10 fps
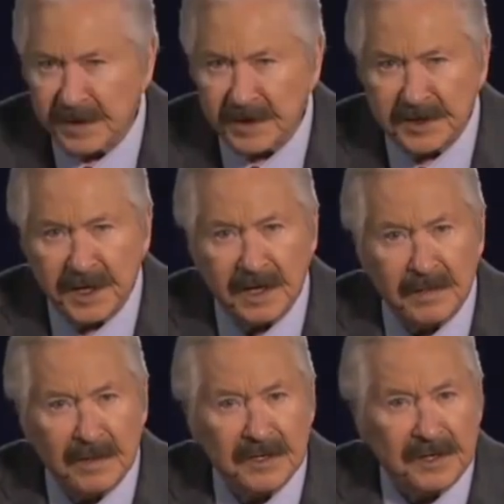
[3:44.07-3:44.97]
that
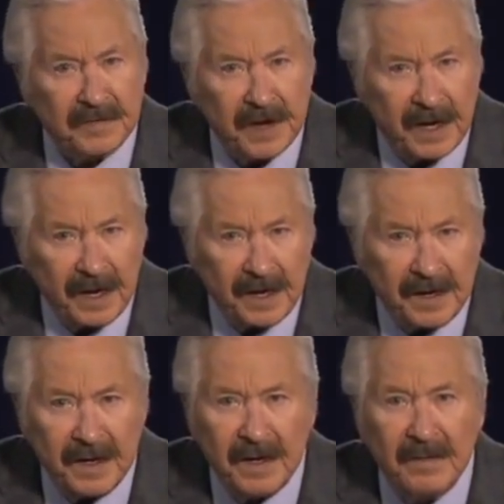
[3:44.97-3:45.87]
Satan must have
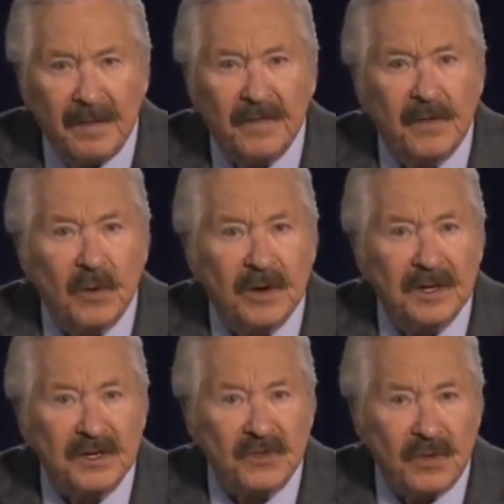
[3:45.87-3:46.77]
had before
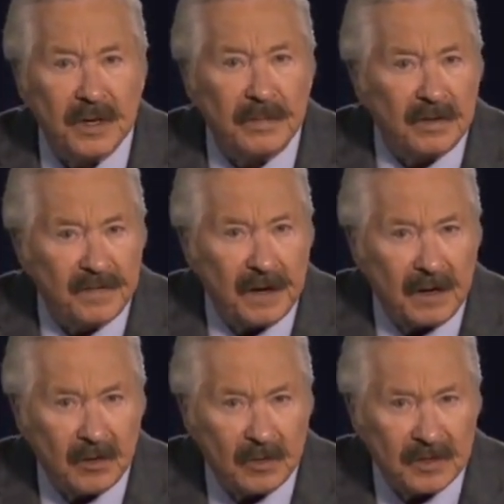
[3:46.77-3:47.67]
his rebel
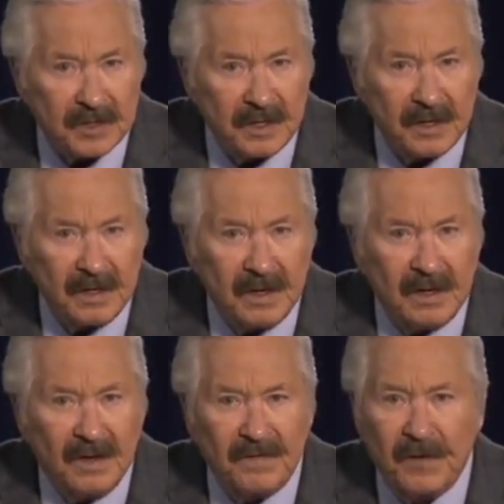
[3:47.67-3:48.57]
followers.
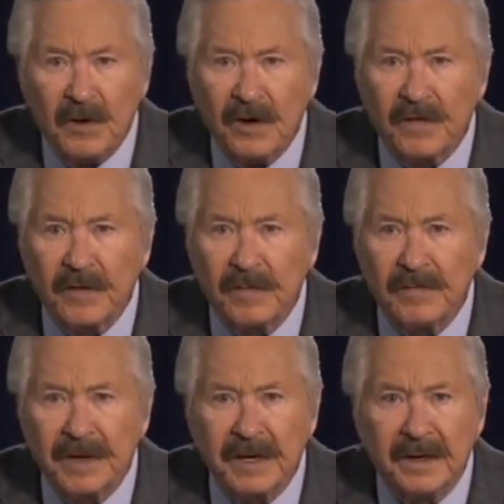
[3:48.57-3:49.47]
Far from
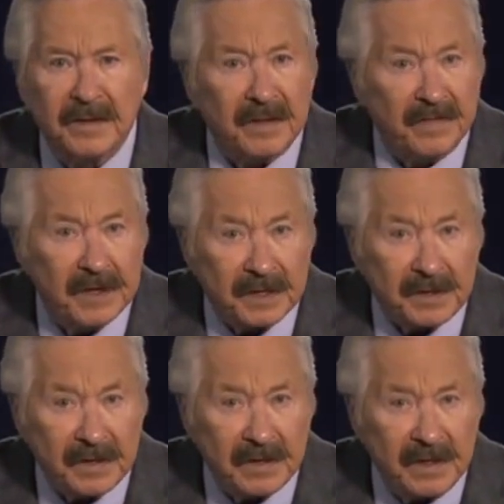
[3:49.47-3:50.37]
being the
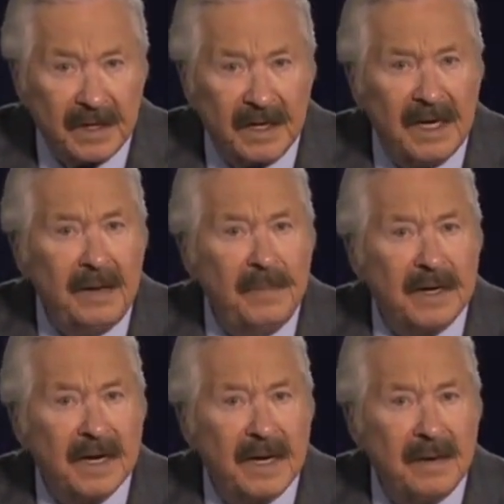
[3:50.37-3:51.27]
victor, he
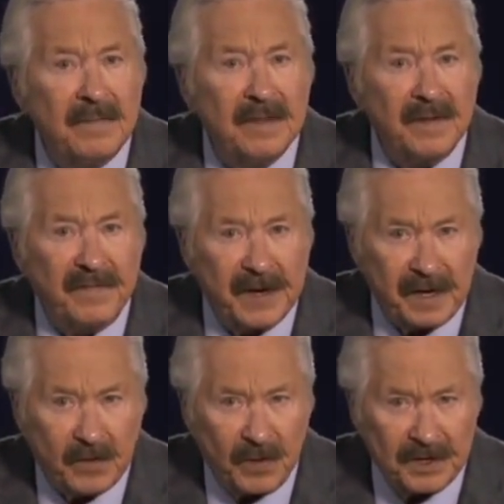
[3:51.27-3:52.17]
became the
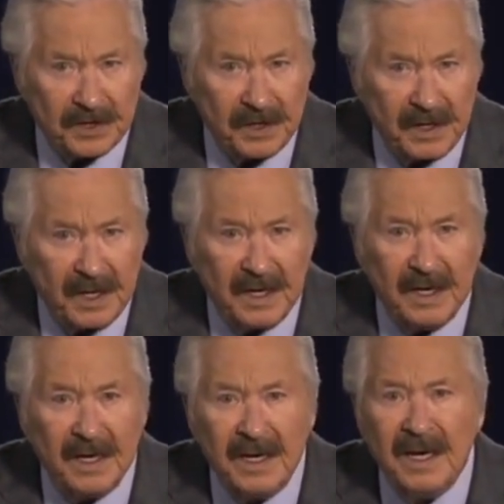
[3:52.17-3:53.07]
vanquished.
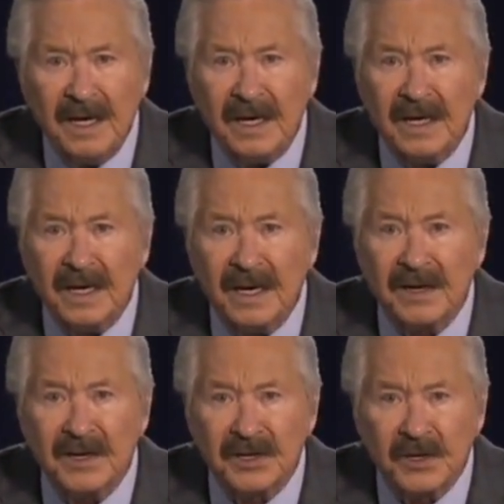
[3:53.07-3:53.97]
He
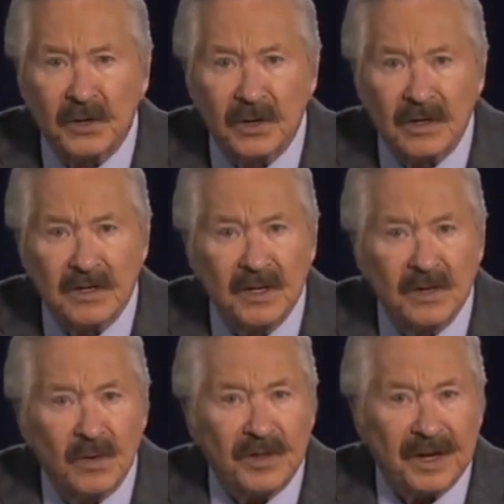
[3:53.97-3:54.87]
and his hordes
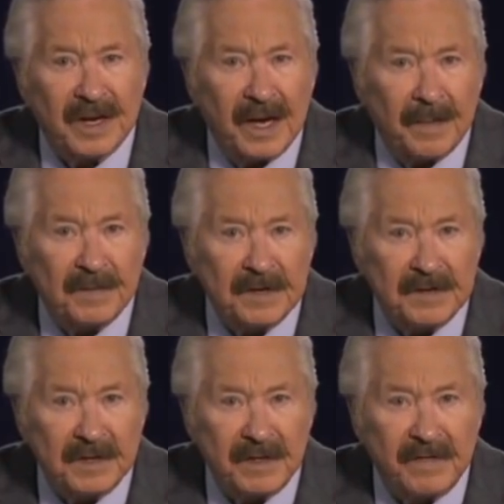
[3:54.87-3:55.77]
were the
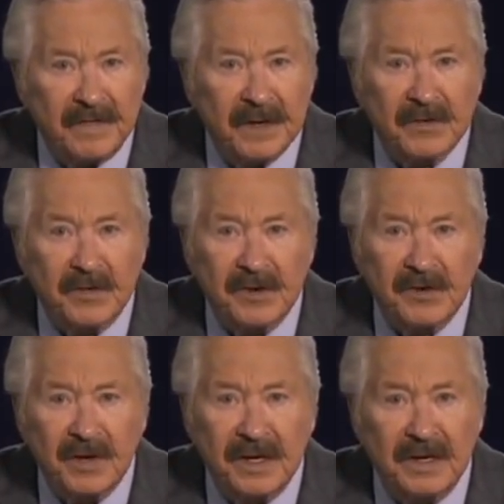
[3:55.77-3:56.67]
captives in the victory
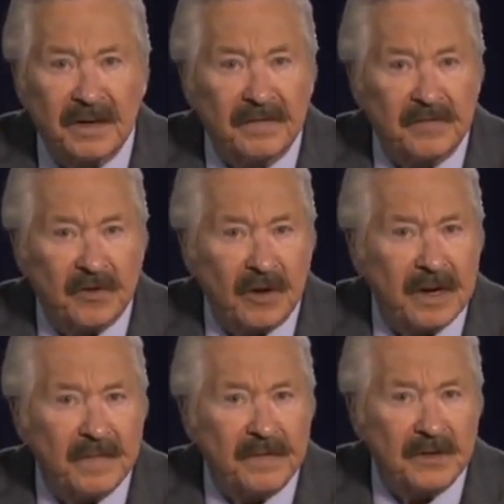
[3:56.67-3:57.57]
train of
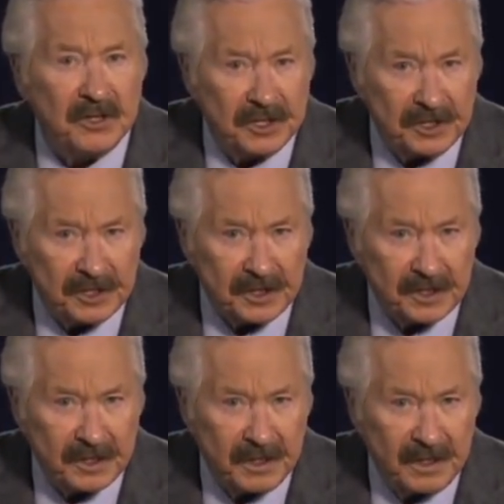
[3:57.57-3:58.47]
triumphant
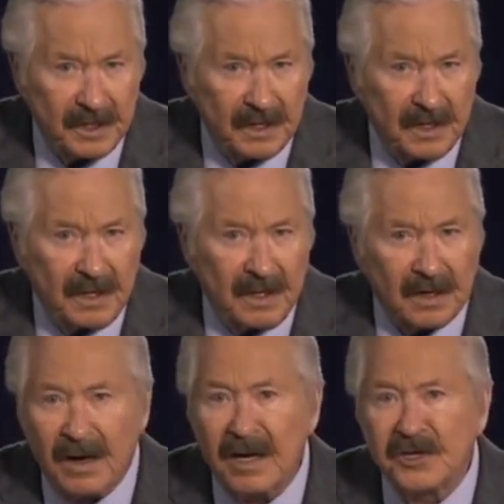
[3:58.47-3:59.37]
Jesus.
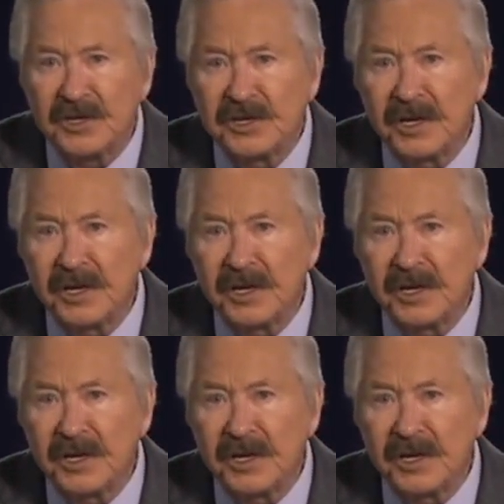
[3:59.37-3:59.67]
Colossians